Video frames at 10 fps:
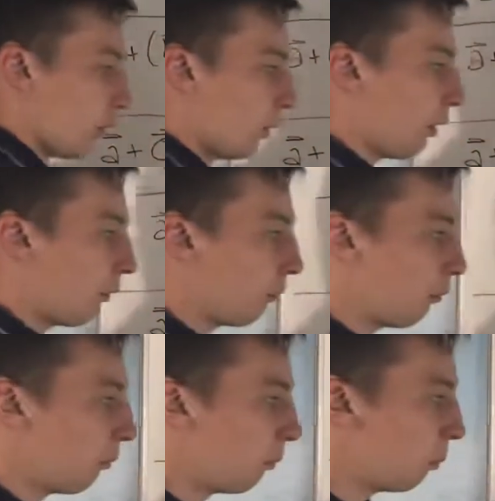Well,
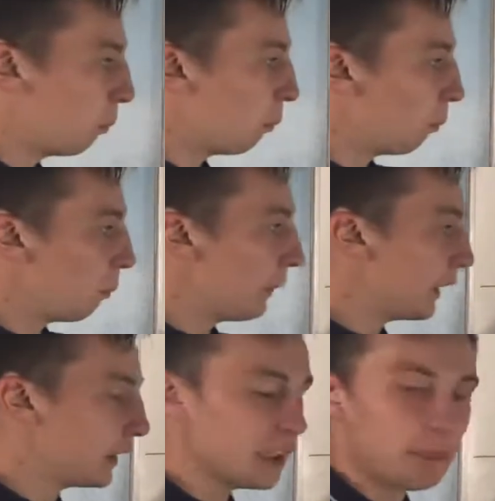
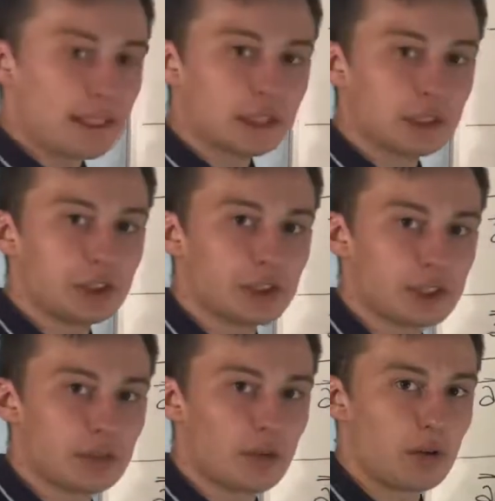this is basically
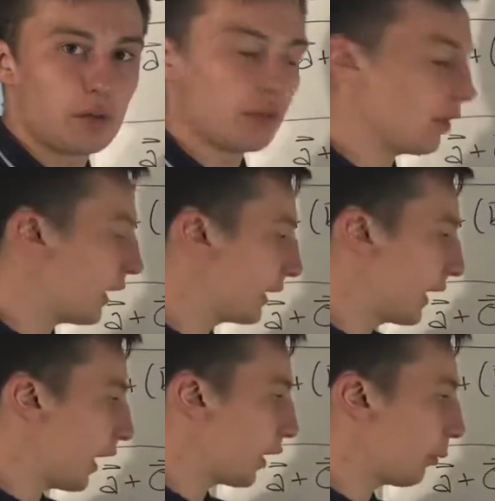just a
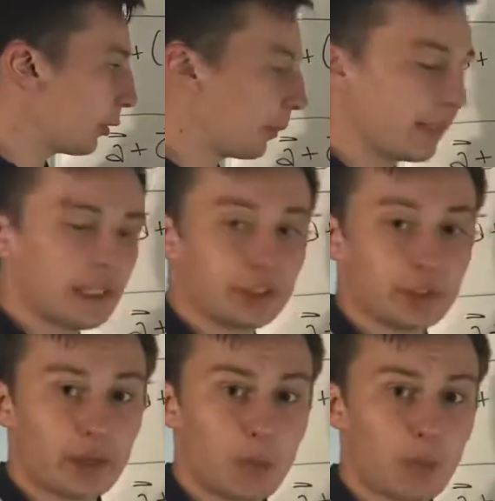scalar
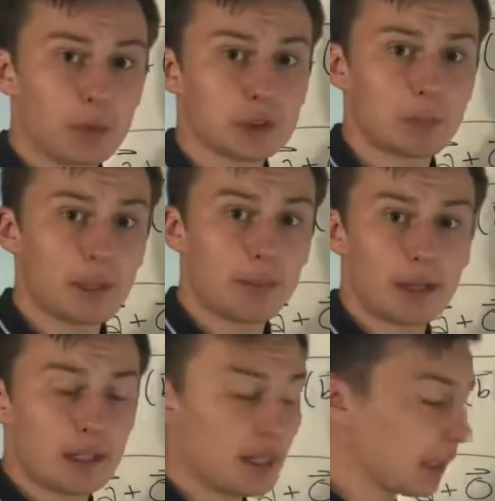multiplication. Okay, we're multiplying
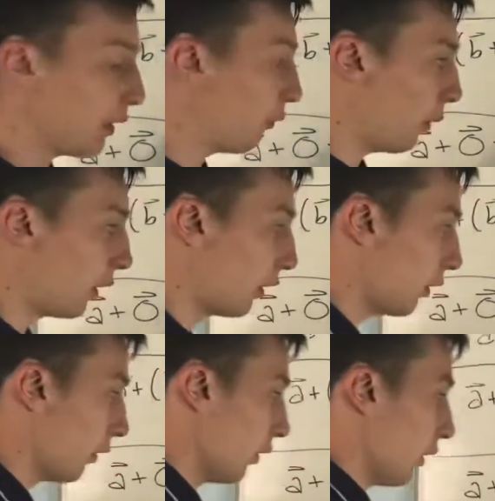by a negative one.
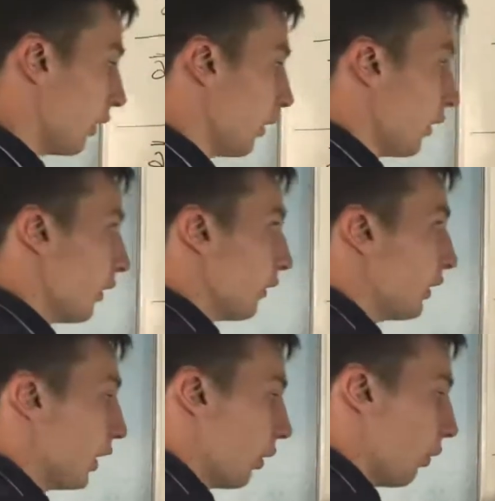
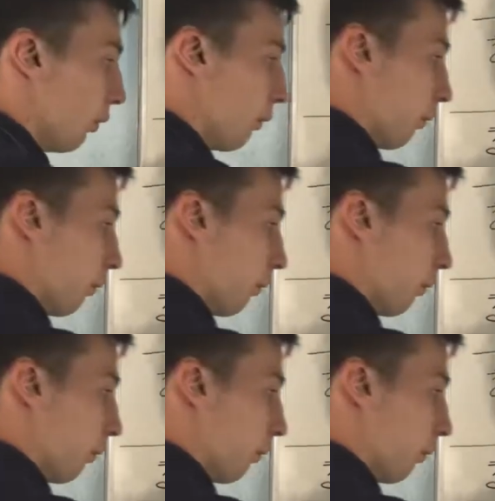So